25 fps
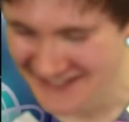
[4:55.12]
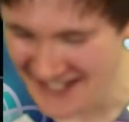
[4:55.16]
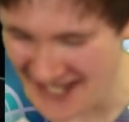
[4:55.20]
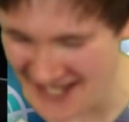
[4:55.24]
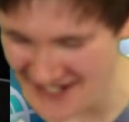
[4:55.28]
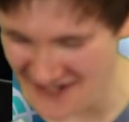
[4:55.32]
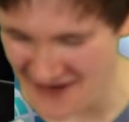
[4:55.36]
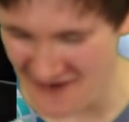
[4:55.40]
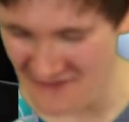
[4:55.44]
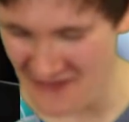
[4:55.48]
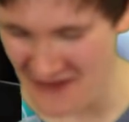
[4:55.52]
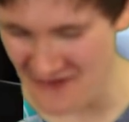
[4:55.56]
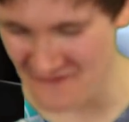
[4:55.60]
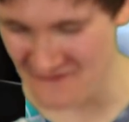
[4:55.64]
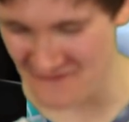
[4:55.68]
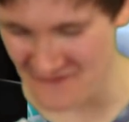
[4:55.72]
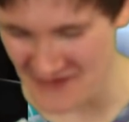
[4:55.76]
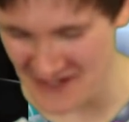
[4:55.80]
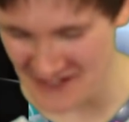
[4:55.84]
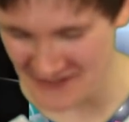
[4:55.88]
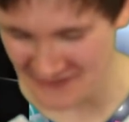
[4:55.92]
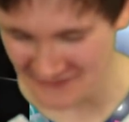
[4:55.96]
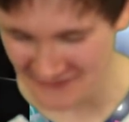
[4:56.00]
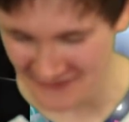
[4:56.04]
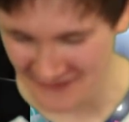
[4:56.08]
I know that
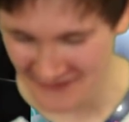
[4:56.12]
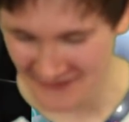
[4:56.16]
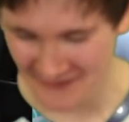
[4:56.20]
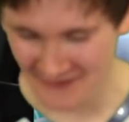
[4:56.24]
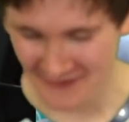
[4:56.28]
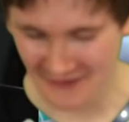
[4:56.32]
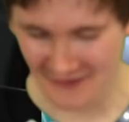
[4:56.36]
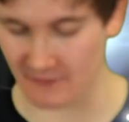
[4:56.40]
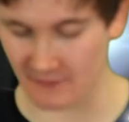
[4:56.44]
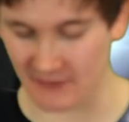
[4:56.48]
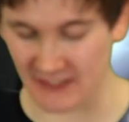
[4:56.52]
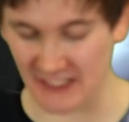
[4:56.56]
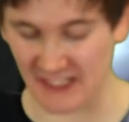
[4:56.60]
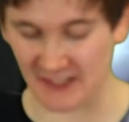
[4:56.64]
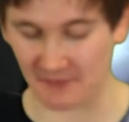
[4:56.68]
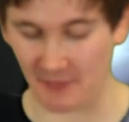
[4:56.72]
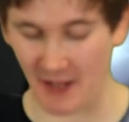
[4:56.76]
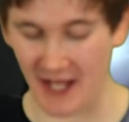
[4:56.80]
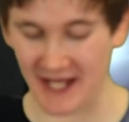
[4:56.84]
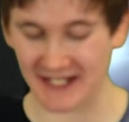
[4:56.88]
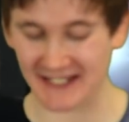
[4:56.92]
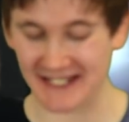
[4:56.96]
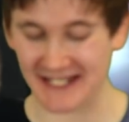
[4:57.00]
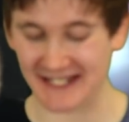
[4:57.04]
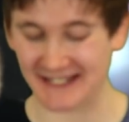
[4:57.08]
feel.
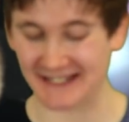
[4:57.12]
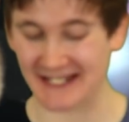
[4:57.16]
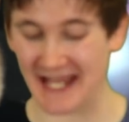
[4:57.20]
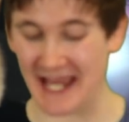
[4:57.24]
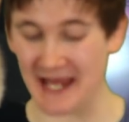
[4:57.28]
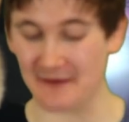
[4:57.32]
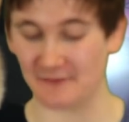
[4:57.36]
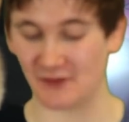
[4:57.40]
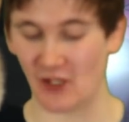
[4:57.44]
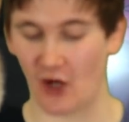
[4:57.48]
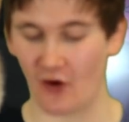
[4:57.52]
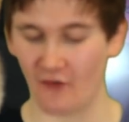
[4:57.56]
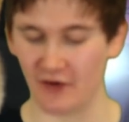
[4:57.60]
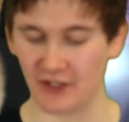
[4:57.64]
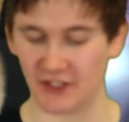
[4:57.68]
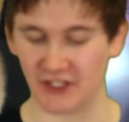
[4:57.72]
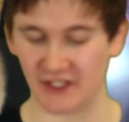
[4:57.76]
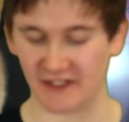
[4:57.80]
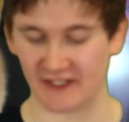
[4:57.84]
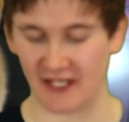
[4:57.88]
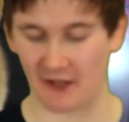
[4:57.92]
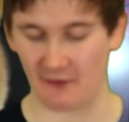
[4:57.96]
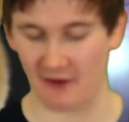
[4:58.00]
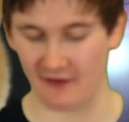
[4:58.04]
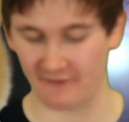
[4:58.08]
Despite its name's
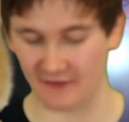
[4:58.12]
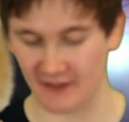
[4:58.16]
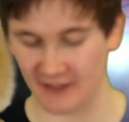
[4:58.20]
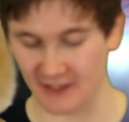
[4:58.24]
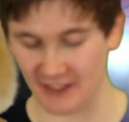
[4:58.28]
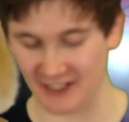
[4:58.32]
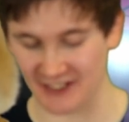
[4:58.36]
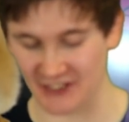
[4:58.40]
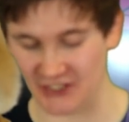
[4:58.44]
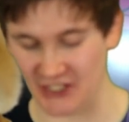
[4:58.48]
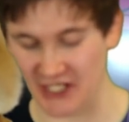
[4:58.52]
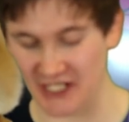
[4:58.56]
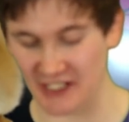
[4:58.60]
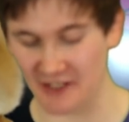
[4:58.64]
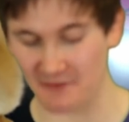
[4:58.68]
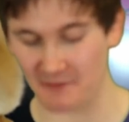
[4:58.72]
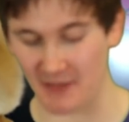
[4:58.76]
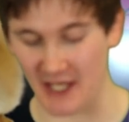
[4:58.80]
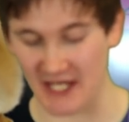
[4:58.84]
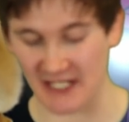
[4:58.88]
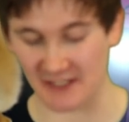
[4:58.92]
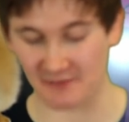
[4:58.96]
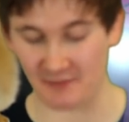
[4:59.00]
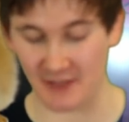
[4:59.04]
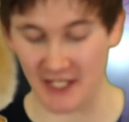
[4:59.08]
origins, however, Nishida
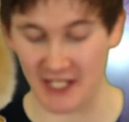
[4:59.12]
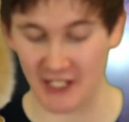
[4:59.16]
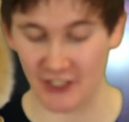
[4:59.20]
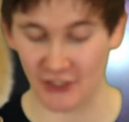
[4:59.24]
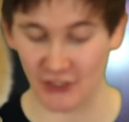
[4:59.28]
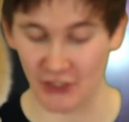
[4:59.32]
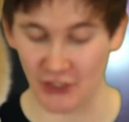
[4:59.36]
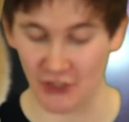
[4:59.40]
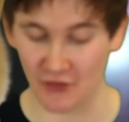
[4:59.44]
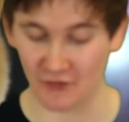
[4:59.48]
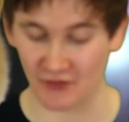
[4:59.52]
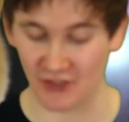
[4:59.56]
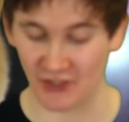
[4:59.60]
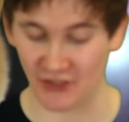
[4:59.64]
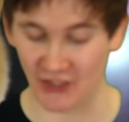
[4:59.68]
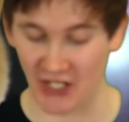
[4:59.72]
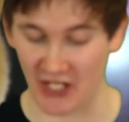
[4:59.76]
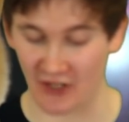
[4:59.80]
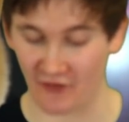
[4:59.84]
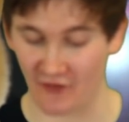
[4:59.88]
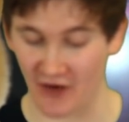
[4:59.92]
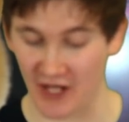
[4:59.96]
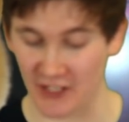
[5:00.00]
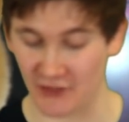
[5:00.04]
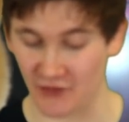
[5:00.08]
based Pikachu's
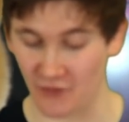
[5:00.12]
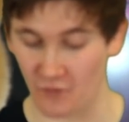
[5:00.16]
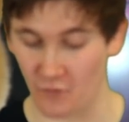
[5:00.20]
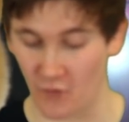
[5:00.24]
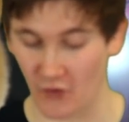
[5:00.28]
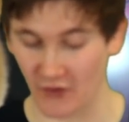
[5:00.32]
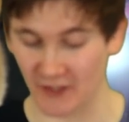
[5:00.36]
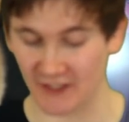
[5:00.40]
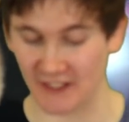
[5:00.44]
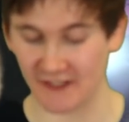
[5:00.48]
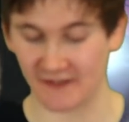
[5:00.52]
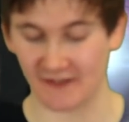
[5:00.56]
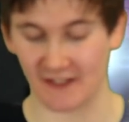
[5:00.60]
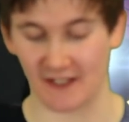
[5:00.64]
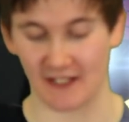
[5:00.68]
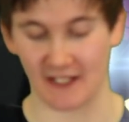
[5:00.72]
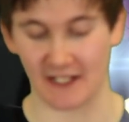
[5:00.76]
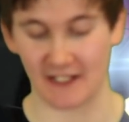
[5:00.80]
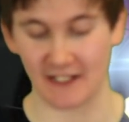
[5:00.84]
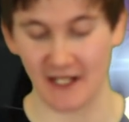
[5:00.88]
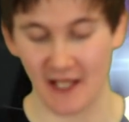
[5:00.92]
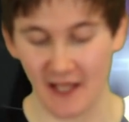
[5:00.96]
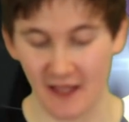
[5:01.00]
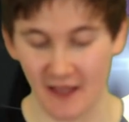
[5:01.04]
Generation 1 design,